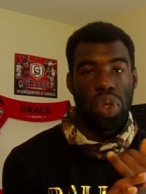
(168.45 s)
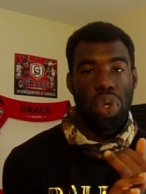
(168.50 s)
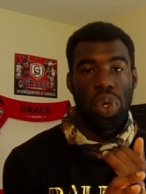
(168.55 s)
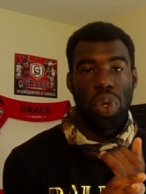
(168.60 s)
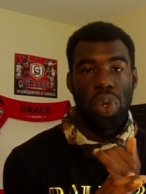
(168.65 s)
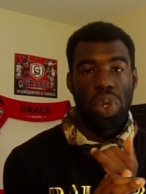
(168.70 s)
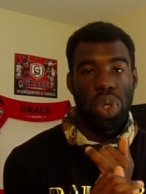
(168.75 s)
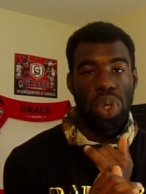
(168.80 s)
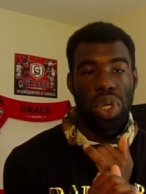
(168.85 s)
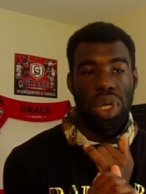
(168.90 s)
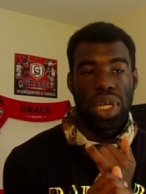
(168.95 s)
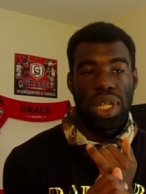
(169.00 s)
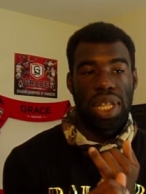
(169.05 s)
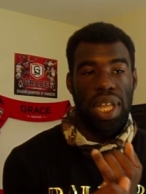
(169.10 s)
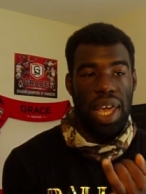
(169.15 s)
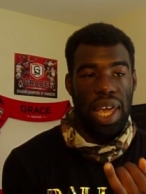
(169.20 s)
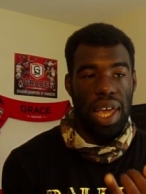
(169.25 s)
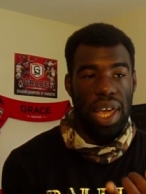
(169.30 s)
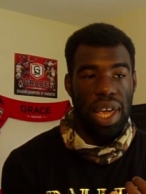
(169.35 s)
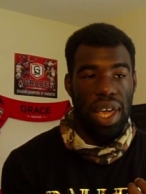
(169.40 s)
do during the
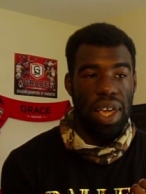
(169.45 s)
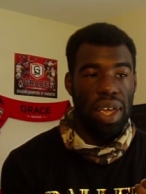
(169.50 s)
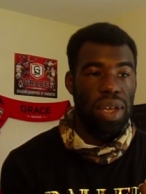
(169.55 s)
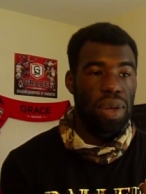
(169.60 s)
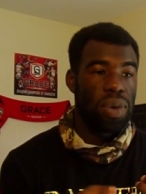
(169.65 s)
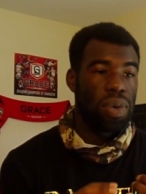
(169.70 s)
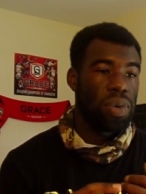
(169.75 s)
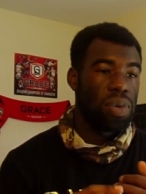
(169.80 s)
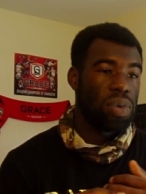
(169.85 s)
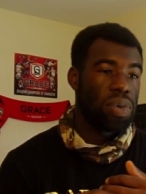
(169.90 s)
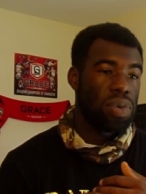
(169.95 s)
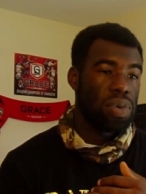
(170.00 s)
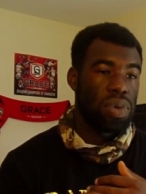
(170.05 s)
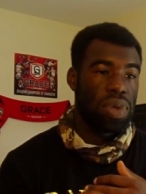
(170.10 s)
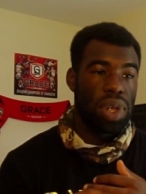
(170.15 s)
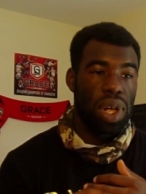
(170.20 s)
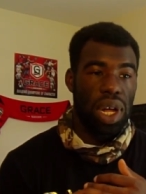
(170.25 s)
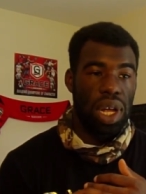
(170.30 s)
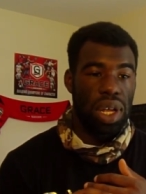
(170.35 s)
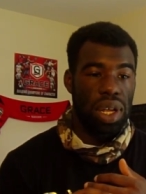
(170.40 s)
day,
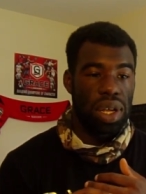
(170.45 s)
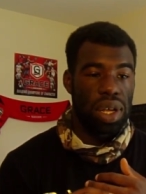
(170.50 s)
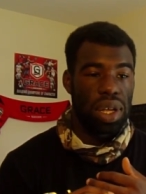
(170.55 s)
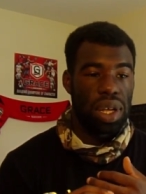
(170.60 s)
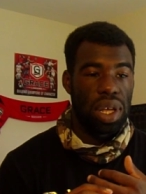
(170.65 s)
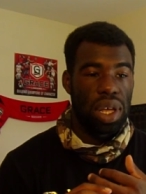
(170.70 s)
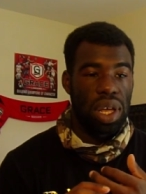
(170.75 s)
like